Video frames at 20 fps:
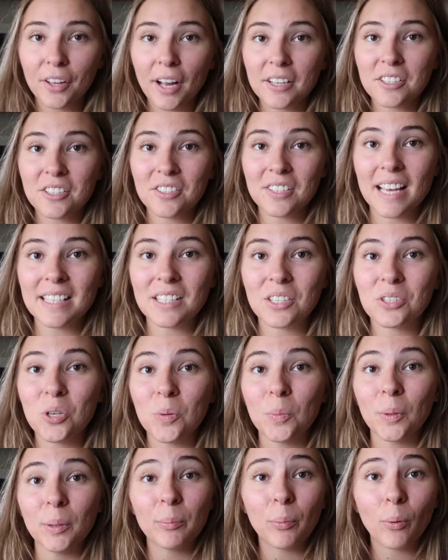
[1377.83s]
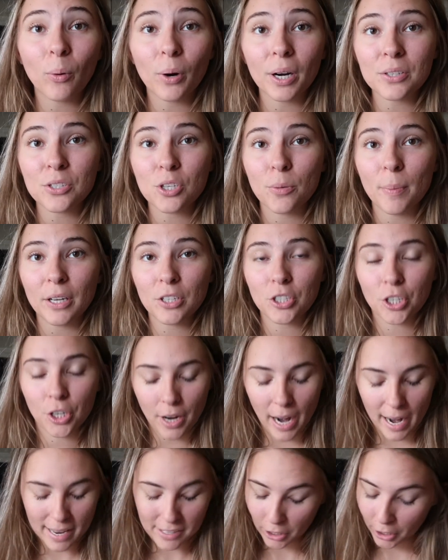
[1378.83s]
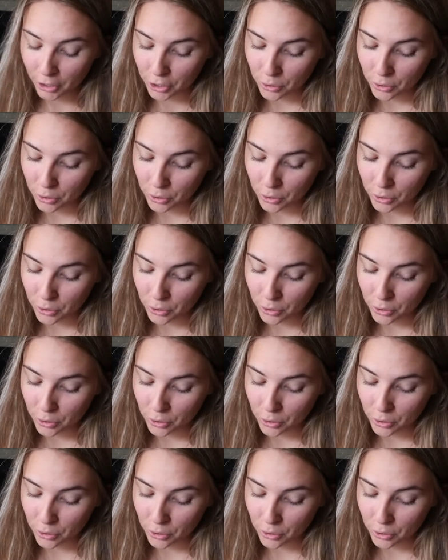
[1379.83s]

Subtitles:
exercise is super important, so make sure you guys are